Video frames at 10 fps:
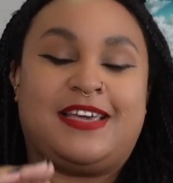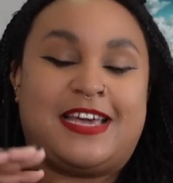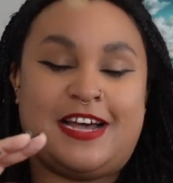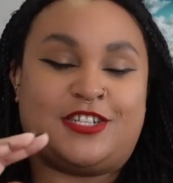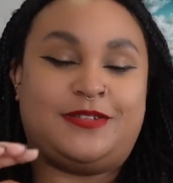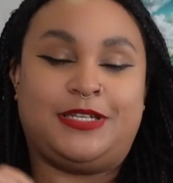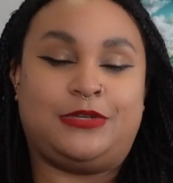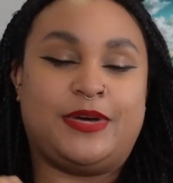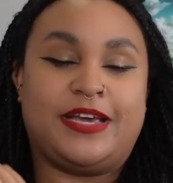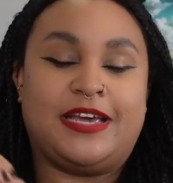the connection
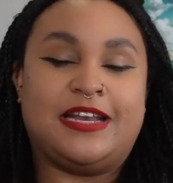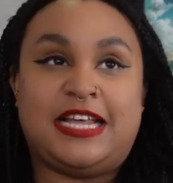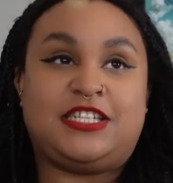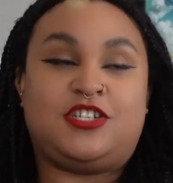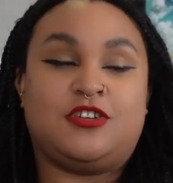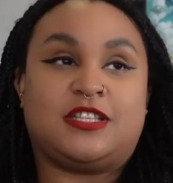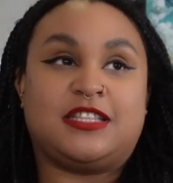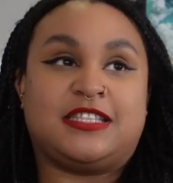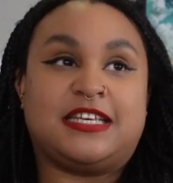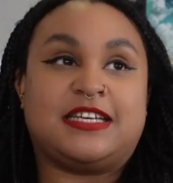between Daisy Jones and
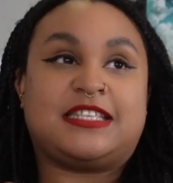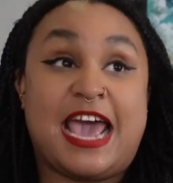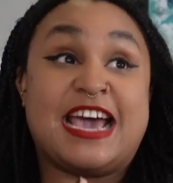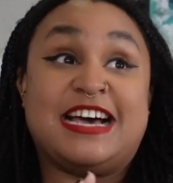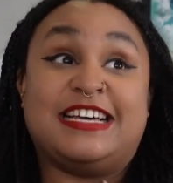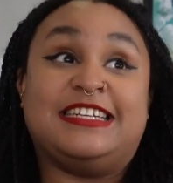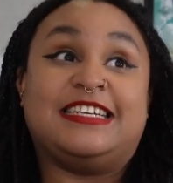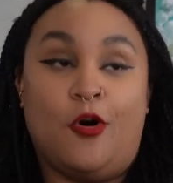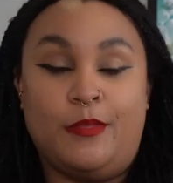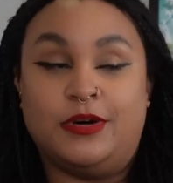the Six and
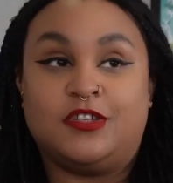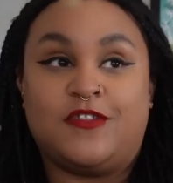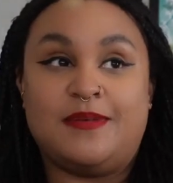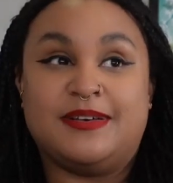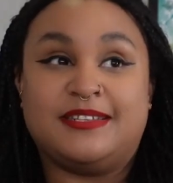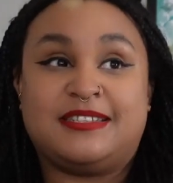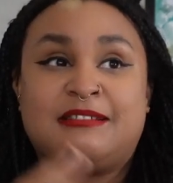Almost Famous.